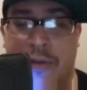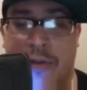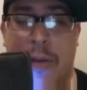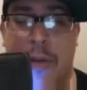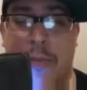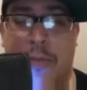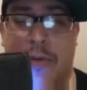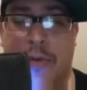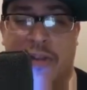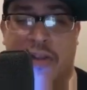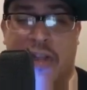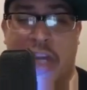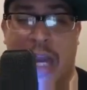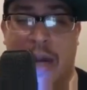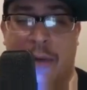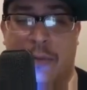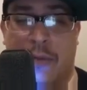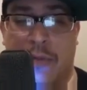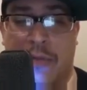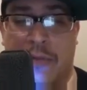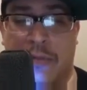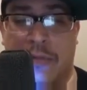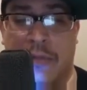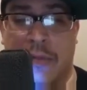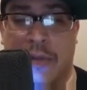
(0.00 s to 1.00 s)
with the people in the chat
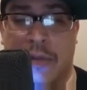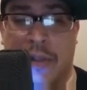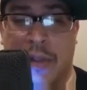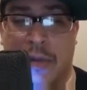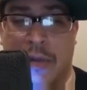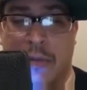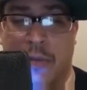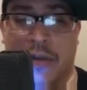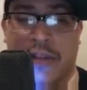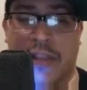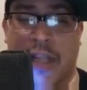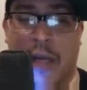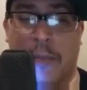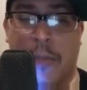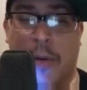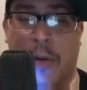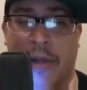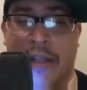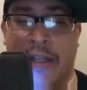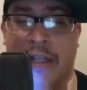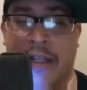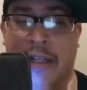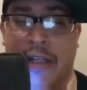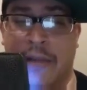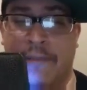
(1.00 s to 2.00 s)
room. What's up,
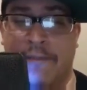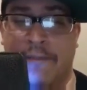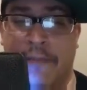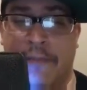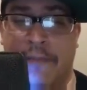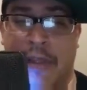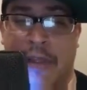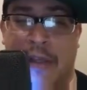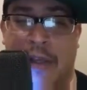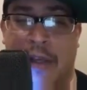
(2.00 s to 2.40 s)
Paulina?